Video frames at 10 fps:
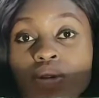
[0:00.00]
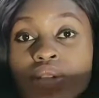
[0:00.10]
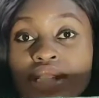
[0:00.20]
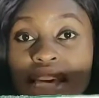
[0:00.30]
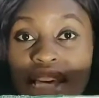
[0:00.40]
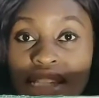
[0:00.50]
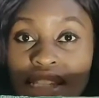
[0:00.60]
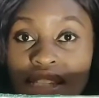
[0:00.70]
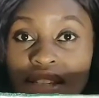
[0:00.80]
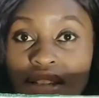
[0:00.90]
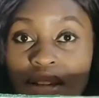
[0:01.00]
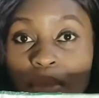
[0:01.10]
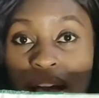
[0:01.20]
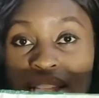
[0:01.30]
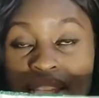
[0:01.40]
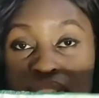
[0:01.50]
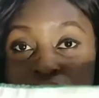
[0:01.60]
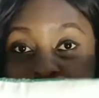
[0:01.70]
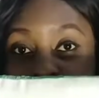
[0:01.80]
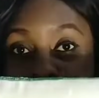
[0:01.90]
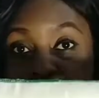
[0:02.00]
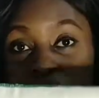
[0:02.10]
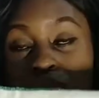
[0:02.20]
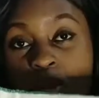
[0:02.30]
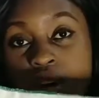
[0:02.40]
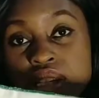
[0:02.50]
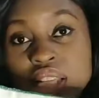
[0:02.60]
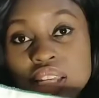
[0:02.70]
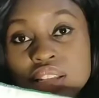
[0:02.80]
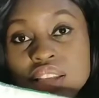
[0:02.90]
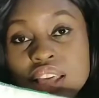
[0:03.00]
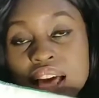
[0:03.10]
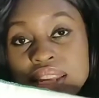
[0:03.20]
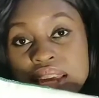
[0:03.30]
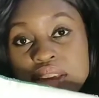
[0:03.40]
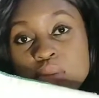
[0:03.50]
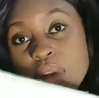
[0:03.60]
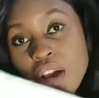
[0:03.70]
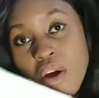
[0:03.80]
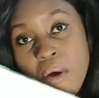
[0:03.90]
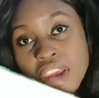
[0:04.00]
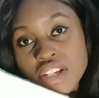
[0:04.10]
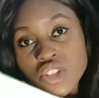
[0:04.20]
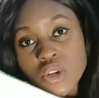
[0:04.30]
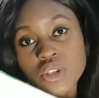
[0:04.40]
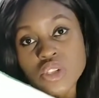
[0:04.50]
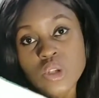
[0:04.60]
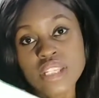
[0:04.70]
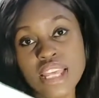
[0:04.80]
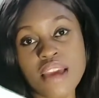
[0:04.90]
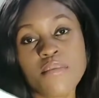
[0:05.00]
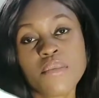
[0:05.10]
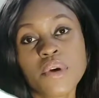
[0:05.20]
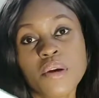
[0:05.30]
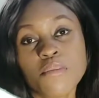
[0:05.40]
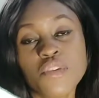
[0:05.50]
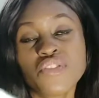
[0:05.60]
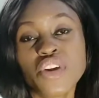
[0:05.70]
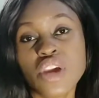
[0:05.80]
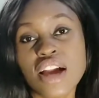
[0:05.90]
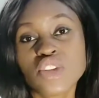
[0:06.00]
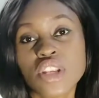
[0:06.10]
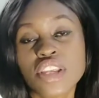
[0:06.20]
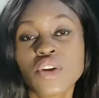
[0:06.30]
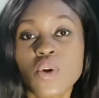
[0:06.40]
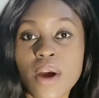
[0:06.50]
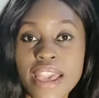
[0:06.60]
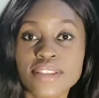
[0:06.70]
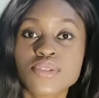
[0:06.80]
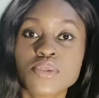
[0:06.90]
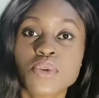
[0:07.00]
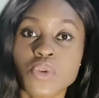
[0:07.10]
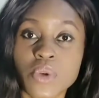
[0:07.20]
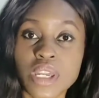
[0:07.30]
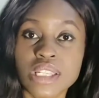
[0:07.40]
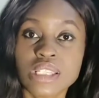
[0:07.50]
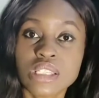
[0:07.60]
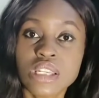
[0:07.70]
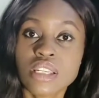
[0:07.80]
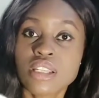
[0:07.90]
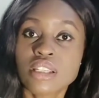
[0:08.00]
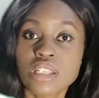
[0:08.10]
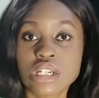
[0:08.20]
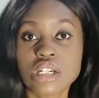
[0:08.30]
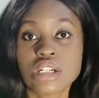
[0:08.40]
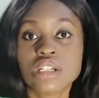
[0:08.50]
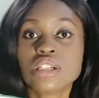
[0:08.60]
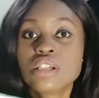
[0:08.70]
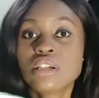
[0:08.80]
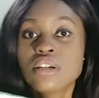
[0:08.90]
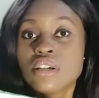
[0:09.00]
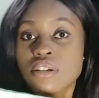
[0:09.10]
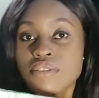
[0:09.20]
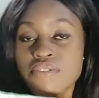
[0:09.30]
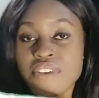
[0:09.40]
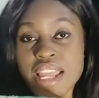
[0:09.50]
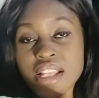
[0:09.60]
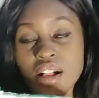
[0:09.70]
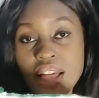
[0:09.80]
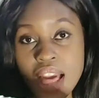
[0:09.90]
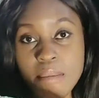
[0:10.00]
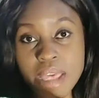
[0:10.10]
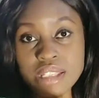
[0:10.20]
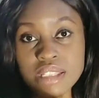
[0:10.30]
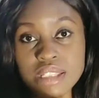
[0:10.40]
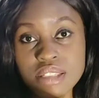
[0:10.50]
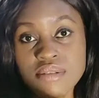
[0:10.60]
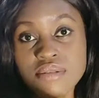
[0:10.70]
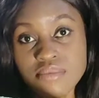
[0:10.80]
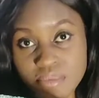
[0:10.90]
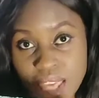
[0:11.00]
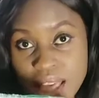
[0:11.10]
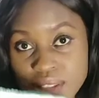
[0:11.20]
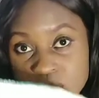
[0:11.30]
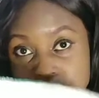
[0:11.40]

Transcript: test the pattern using the muslin, and then you make corrections on them before you actually go ahead to create the final garment. Yeah, so